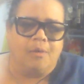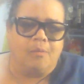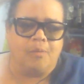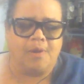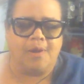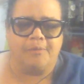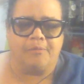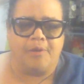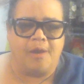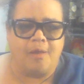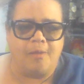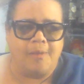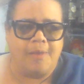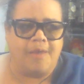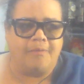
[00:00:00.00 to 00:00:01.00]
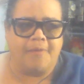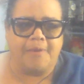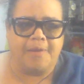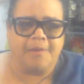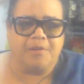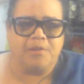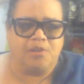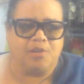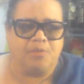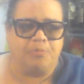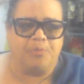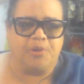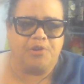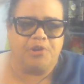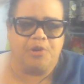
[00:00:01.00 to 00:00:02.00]
whatever, I'll have like an
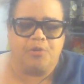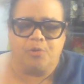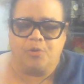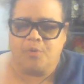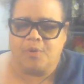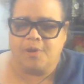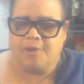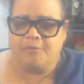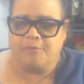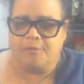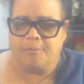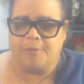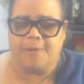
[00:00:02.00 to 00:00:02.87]
expression or whatever.